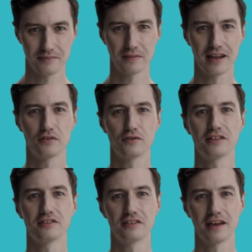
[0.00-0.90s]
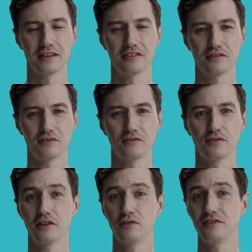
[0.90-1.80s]
By using scientific
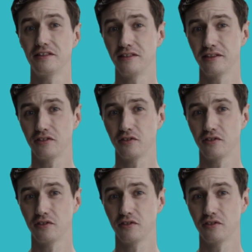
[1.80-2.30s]
VOC,